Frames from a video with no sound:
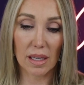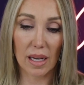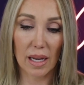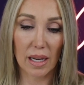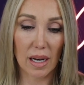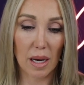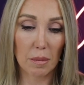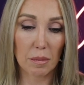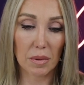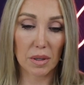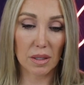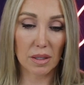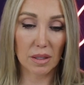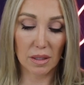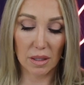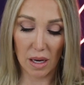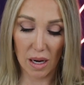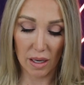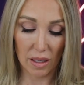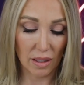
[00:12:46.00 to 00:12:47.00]
and I'm just
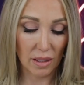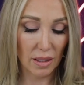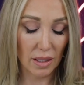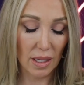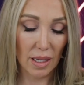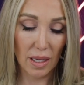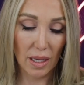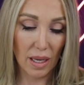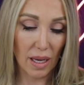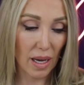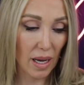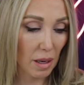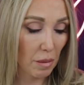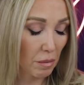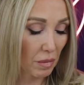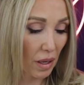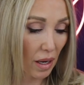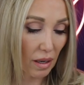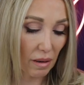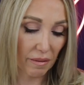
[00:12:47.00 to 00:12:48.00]
not,
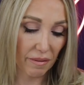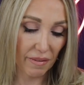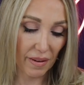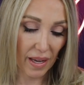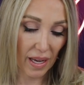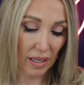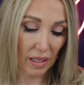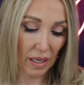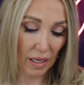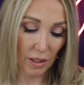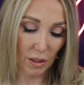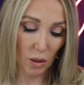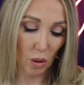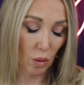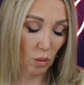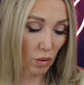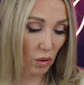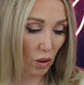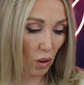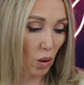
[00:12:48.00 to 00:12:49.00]
I'm not a fan. I
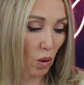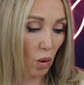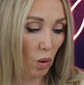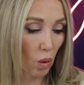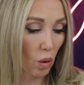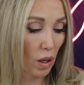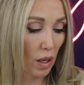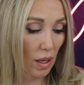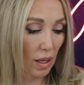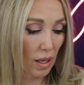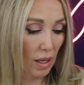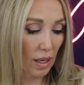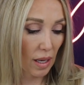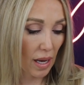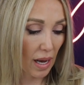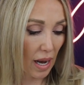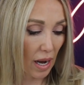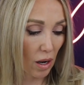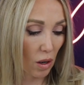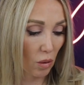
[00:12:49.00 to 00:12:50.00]
don't know
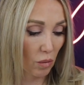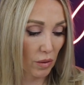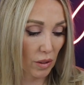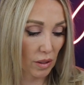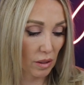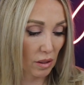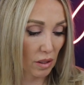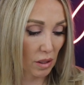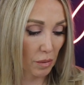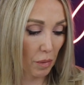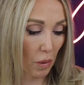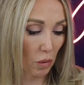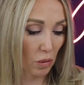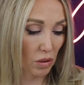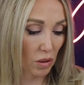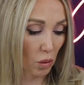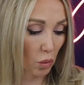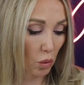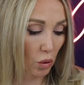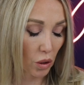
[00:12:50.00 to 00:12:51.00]
how this is
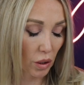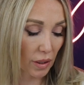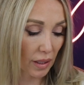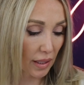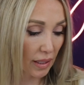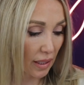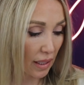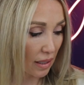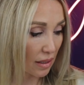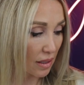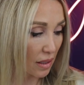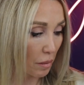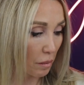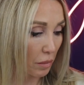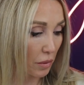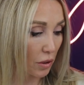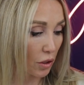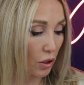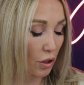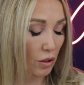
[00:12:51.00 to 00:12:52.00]
supposed to work. Yes, it
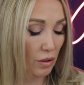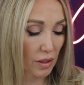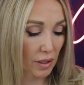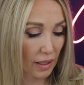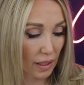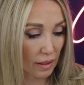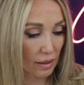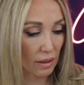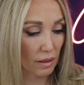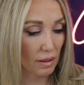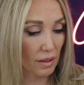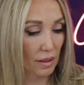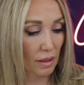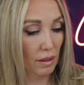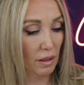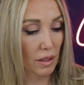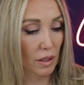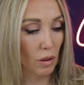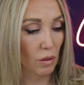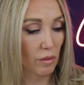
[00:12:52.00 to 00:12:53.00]
blurs. Yes, it's
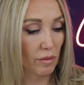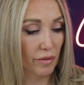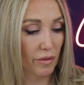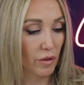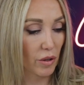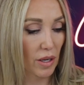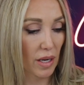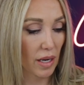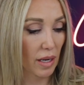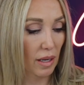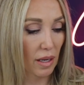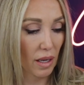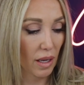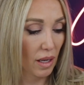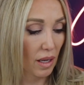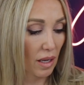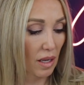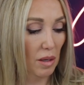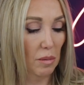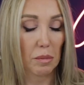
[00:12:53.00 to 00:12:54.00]
silicone free,
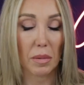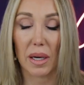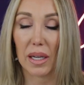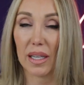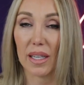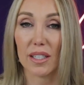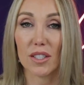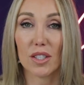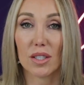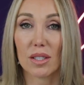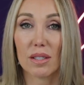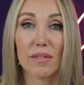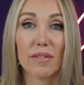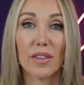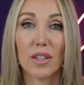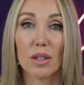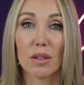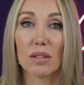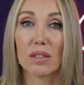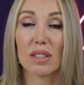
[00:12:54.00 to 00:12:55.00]
but it just
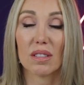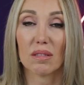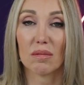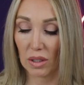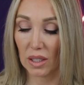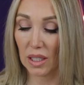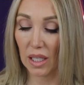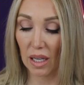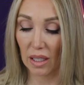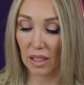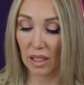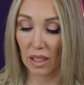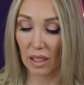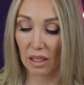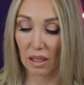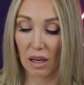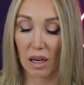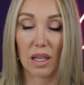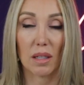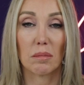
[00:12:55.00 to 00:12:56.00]
feels
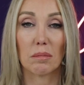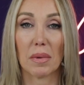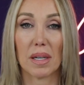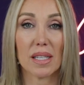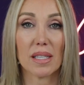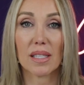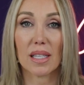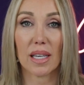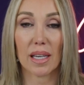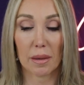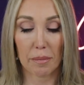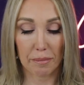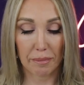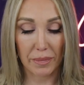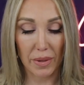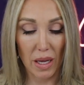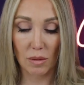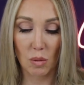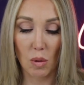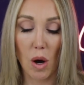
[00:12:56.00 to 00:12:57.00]
yucky on my
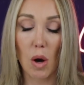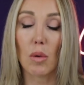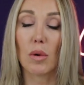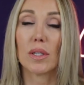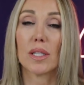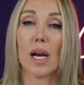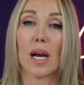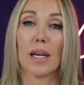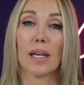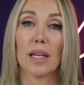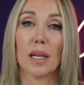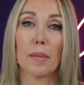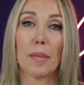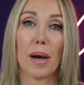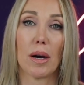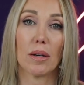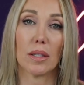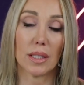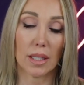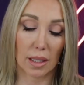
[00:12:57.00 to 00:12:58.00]
skin. While we're talking
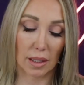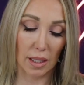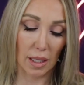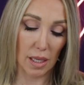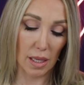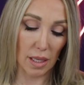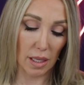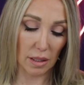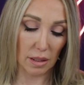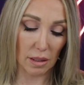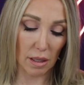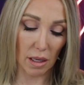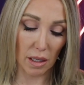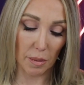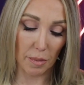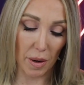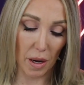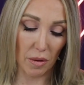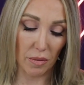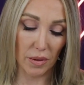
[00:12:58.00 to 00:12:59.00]
about yucky, let's talk
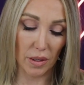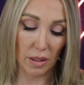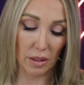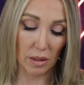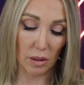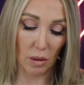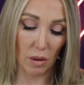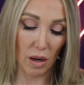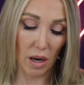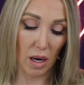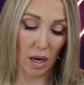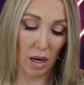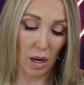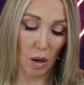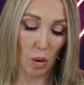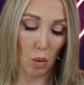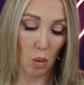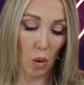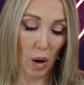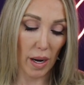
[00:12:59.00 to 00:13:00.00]
about this
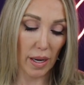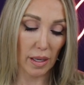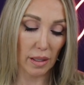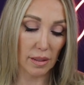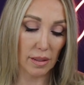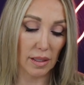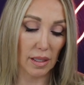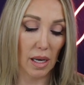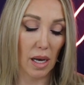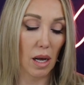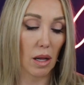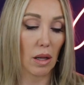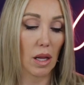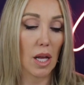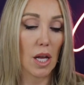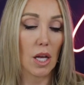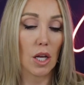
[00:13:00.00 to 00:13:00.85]
uh, YSL